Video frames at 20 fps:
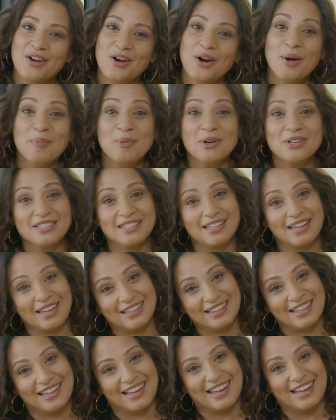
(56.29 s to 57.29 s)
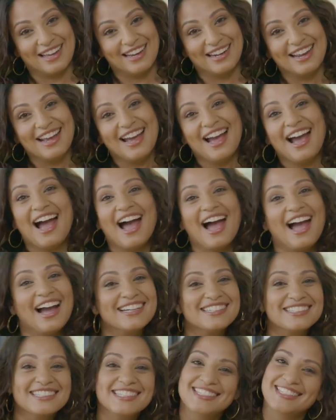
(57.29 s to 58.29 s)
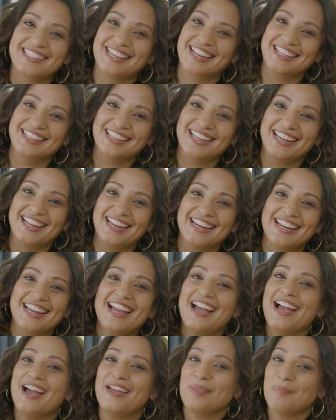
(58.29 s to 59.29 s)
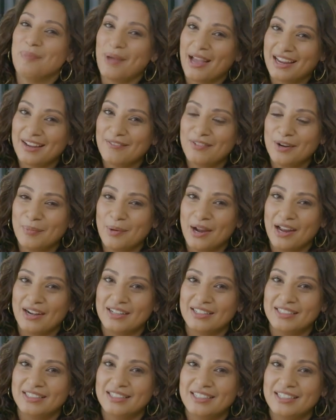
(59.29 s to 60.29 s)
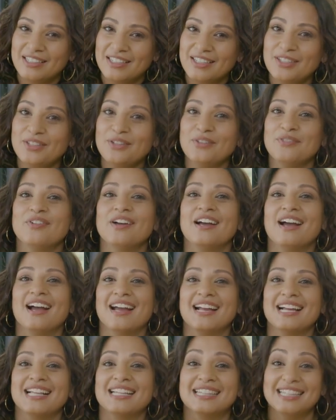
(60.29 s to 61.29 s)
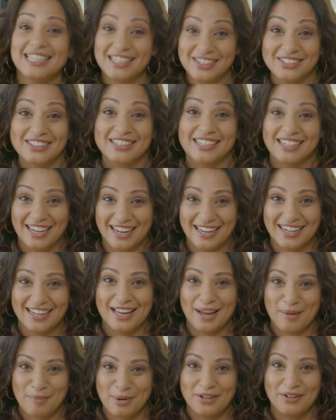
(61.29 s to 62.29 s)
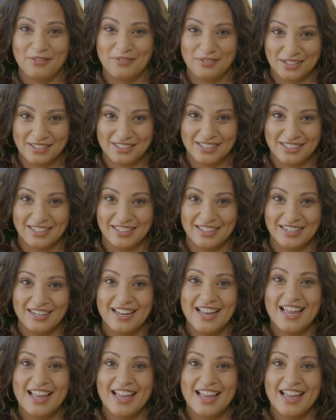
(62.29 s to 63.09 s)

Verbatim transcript: homosalate, octisalate on the back of your bottle, you've clearly got a chemical filter,